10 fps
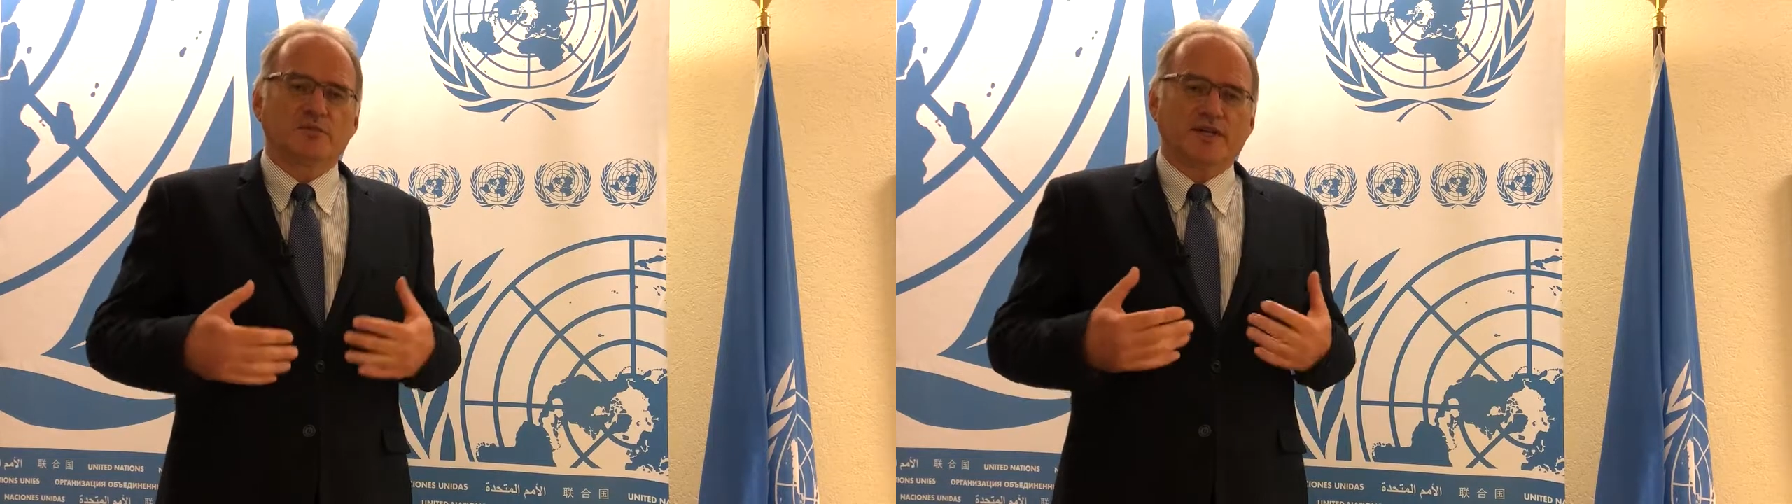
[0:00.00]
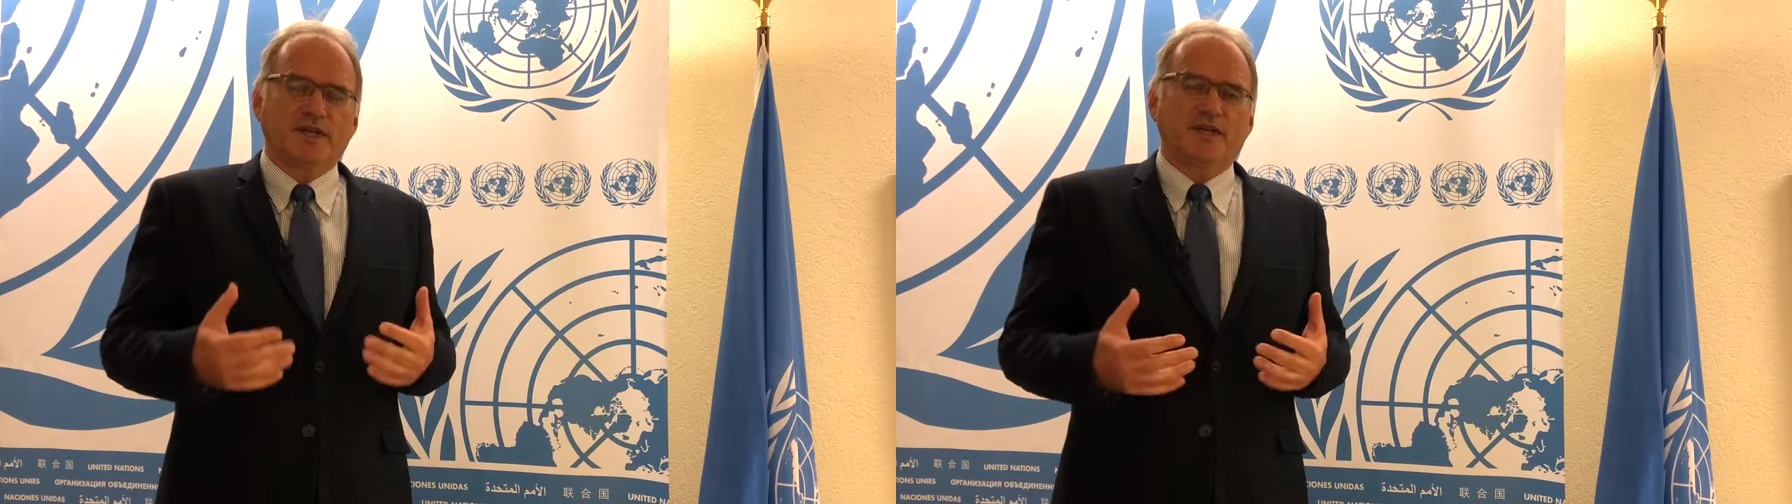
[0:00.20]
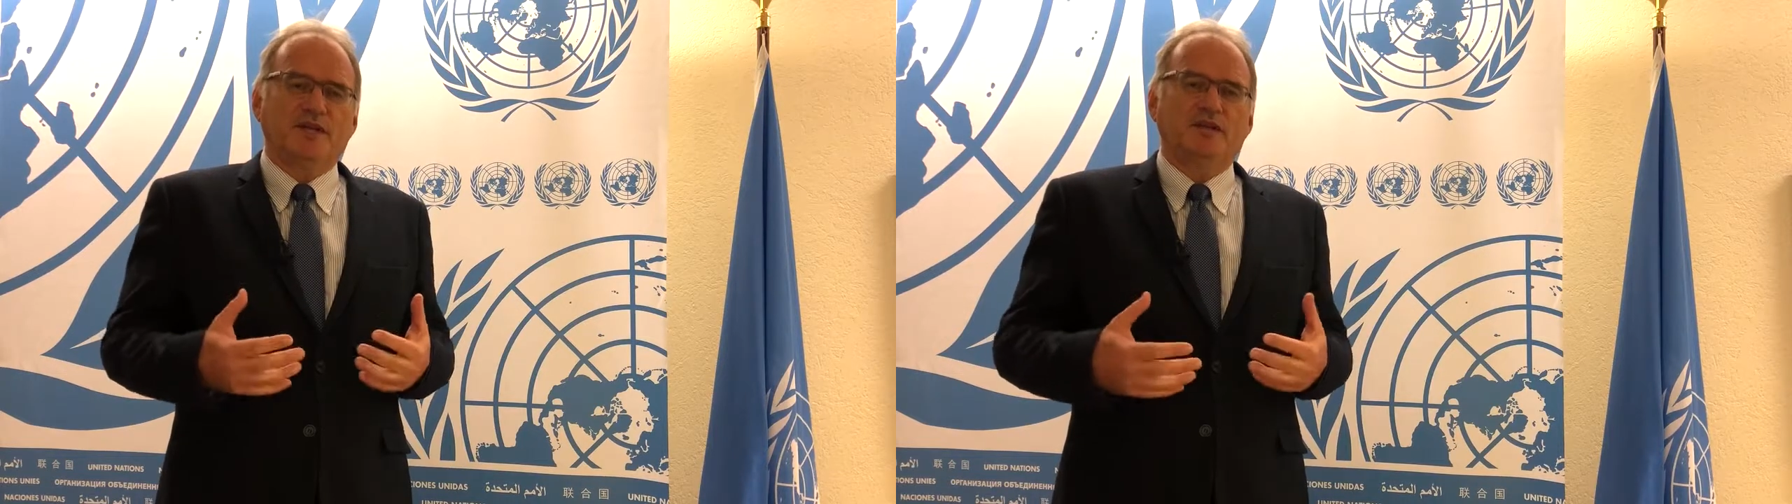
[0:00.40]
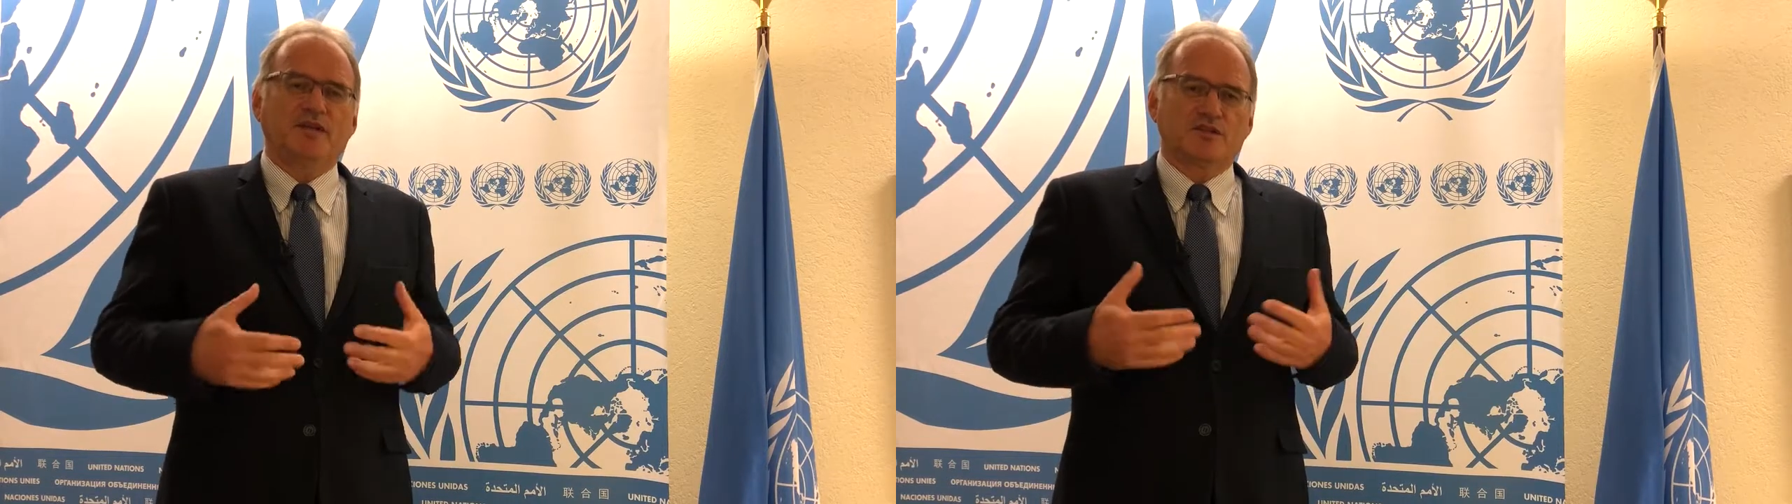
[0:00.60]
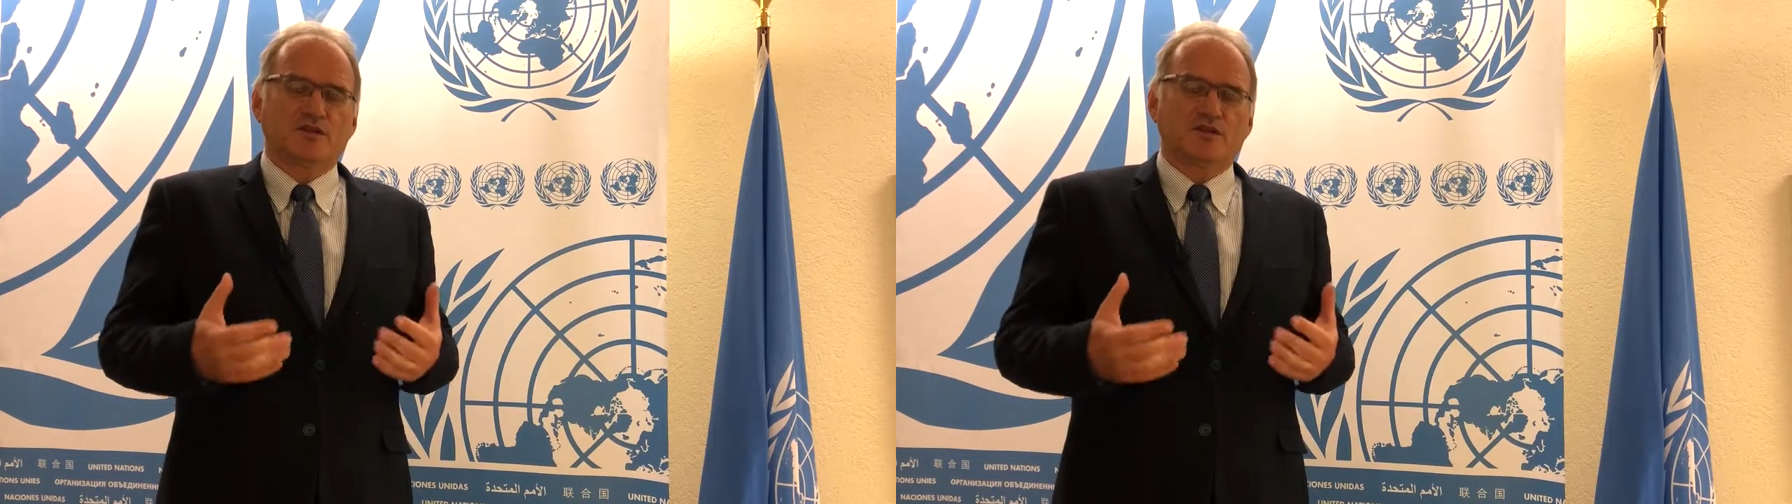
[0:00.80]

particular this